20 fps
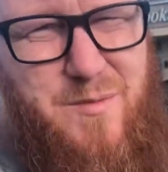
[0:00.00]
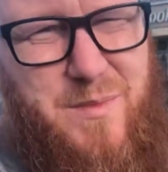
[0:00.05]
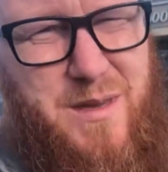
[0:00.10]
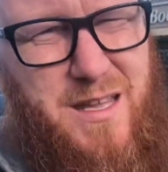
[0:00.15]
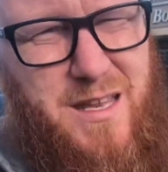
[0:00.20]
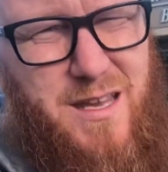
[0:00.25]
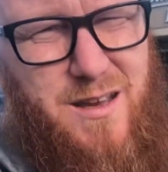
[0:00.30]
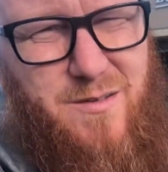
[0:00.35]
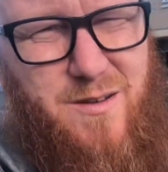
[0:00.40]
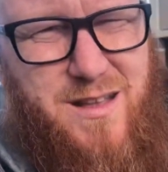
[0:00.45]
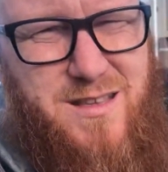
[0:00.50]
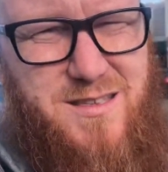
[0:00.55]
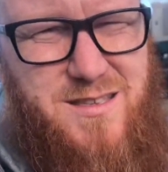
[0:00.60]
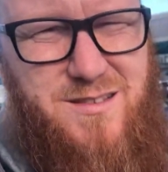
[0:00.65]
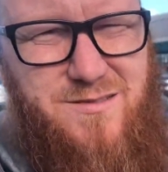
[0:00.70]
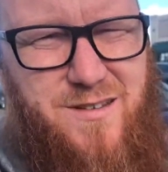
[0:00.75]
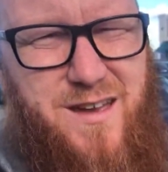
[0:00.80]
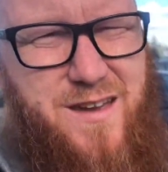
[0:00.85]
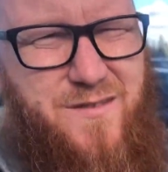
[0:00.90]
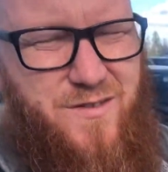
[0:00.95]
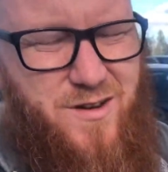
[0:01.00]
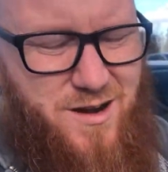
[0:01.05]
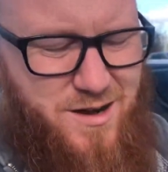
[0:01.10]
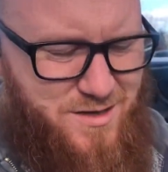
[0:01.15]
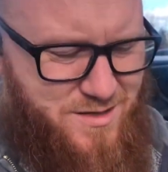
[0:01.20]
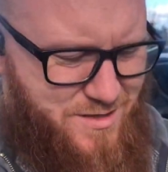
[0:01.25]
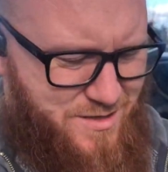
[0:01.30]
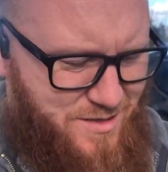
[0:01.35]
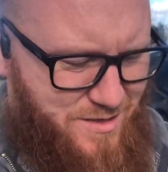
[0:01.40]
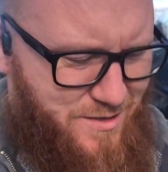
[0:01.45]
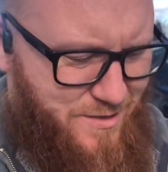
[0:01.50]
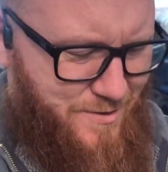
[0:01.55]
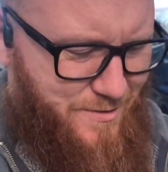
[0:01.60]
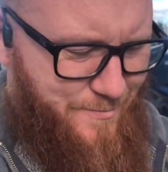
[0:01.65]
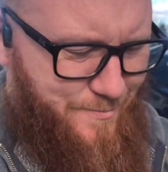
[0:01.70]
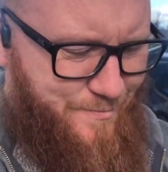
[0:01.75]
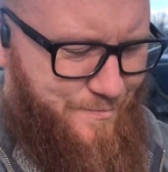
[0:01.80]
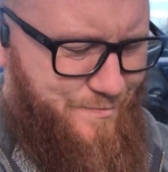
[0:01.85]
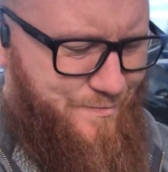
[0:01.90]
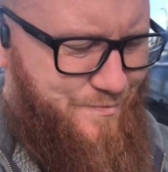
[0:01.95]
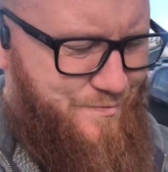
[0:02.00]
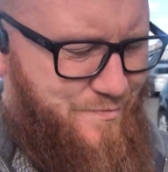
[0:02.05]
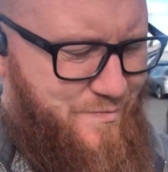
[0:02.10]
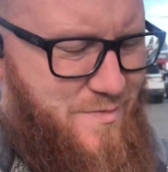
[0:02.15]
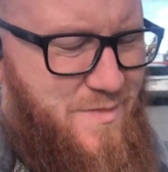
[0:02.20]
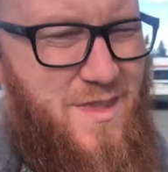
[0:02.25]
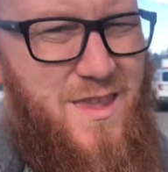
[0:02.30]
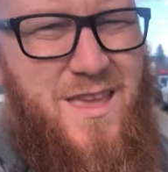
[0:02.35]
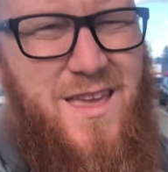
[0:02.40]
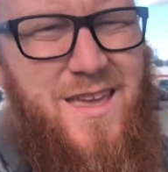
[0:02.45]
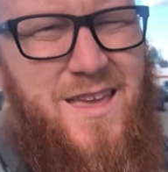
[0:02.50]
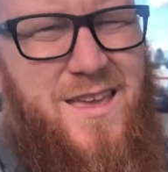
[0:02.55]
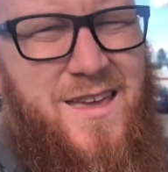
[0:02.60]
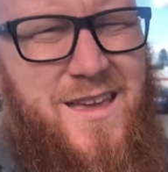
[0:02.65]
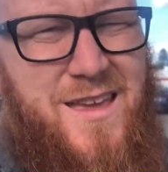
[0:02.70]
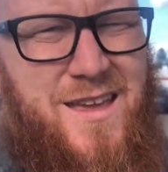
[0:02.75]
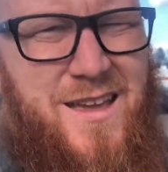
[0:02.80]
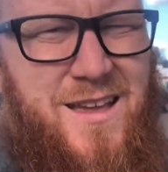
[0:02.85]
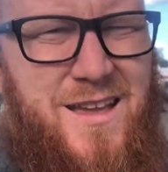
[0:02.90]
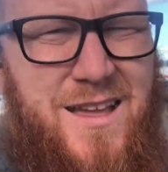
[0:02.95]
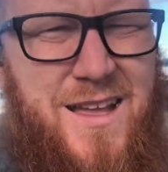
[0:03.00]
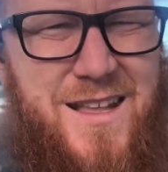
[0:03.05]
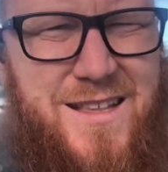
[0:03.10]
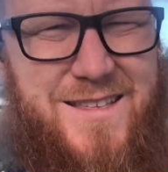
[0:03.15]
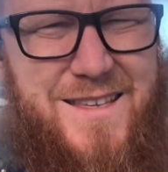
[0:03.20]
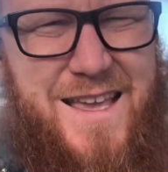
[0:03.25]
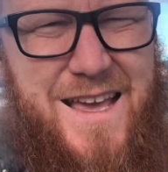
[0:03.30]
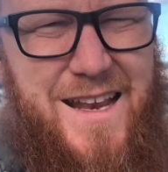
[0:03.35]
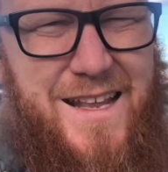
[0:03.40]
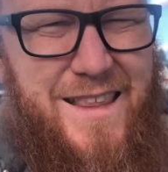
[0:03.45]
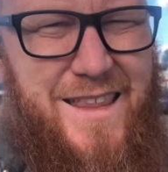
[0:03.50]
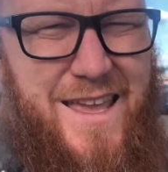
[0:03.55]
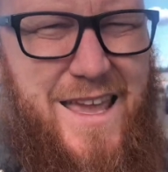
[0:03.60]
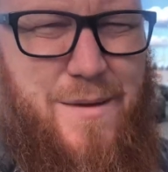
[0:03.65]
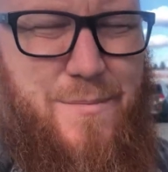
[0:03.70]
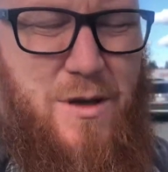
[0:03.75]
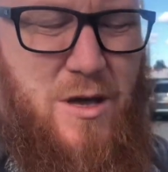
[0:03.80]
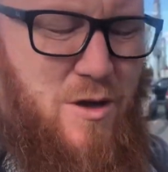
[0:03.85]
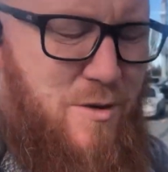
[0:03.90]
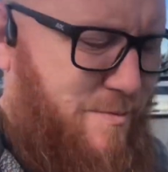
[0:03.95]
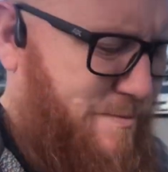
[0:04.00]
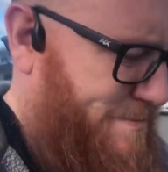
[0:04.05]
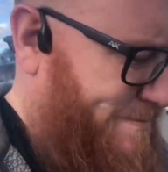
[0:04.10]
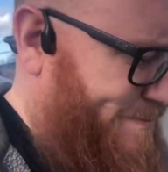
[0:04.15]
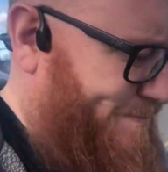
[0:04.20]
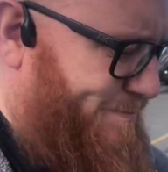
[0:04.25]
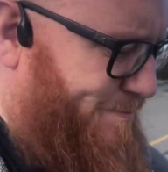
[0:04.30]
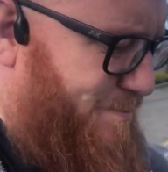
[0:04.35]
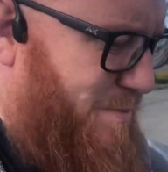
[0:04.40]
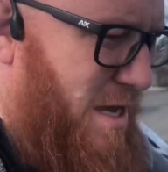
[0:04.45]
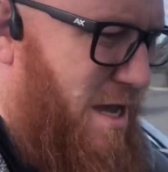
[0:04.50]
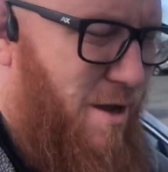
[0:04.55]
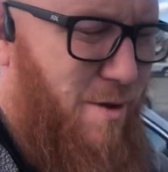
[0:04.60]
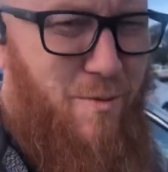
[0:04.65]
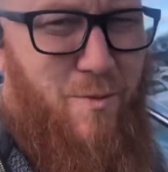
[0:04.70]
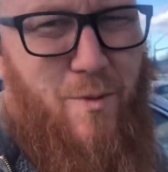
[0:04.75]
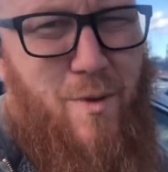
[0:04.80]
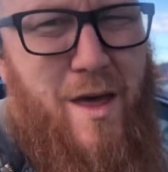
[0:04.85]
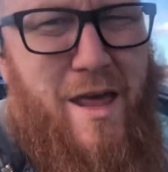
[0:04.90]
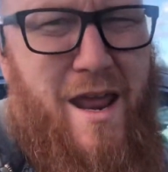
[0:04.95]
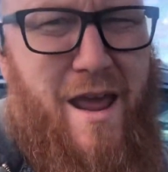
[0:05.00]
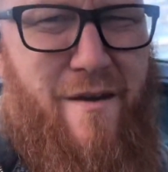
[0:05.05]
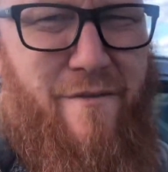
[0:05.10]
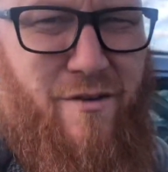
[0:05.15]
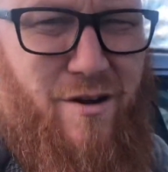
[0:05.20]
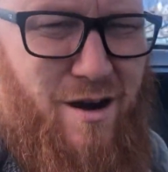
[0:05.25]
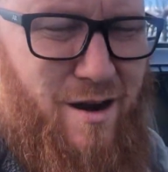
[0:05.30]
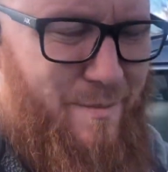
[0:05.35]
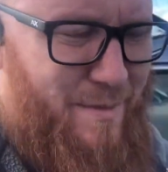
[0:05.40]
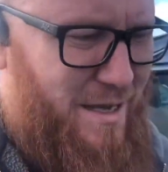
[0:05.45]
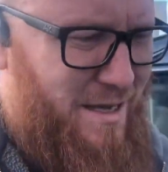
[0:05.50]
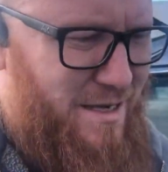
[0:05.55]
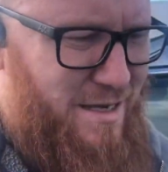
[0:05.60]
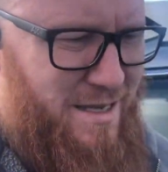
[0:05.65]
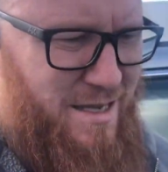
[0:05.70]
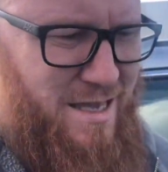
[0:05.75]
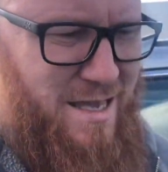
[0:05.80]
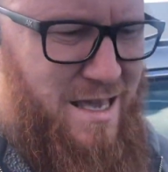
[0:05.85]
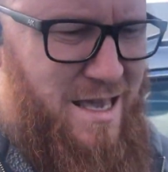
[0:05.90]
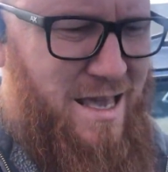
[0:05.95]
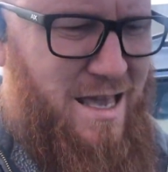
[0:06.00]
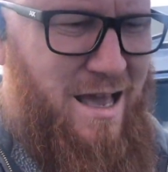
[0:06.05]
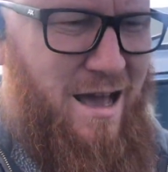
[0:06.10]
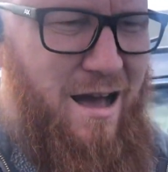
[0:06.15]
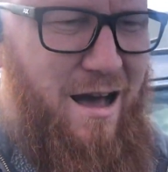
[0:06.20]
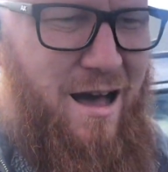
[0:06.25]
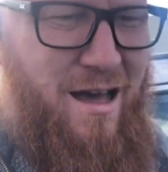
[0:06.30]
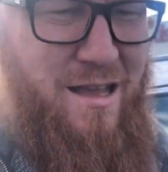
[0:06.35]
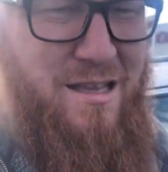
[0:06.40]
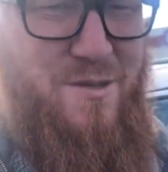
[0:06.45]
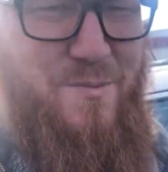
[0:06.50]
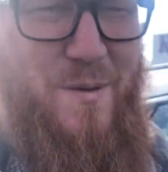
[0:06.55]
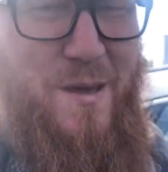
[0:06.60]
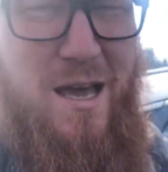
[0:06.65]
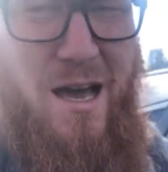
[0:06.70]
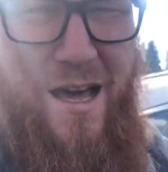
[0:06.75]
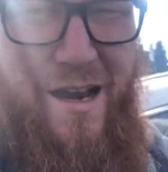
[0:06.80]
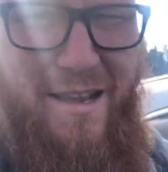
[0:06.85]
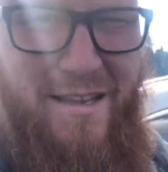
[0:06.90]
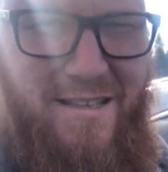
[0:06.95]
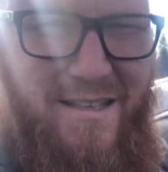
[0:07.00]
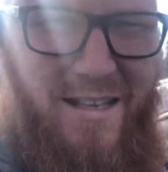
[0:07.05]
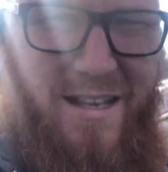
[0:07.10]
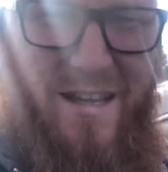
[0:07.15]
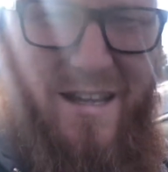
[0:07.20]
media whatsoever, so that's kind of lame-o. But whatever, I mean, let's be honest, it